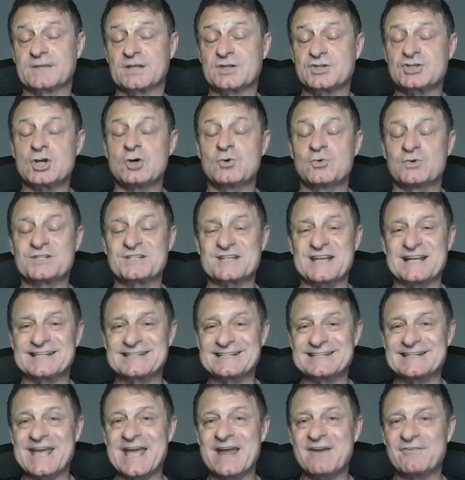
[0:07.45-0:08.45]
So
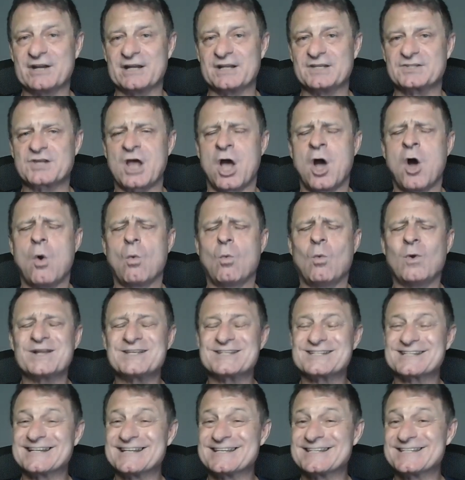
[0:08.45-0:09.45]
centenarians,
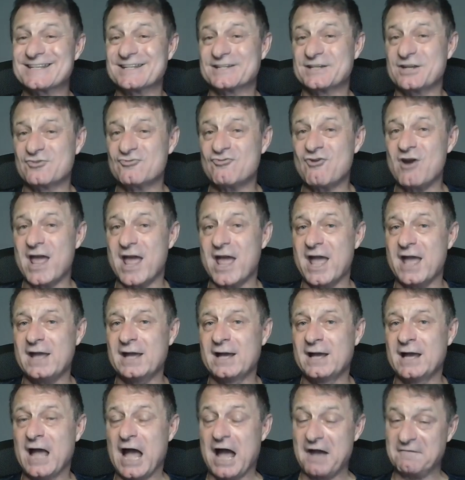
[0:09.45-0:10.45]
once considered rare,
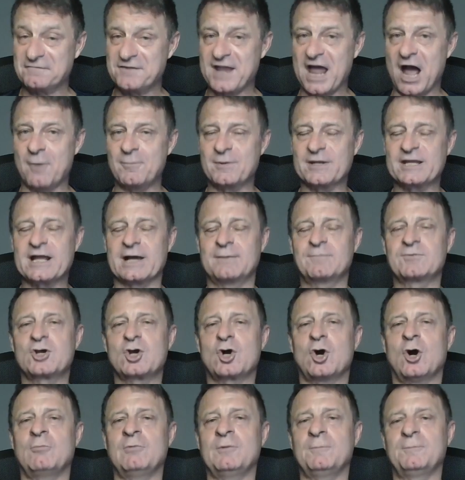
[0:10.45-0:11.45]
have now become
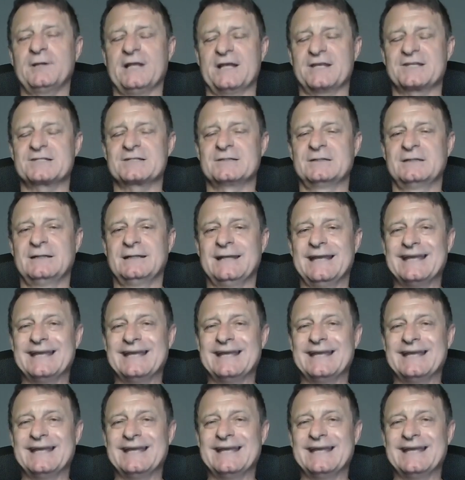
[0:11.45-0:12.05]
commonplace.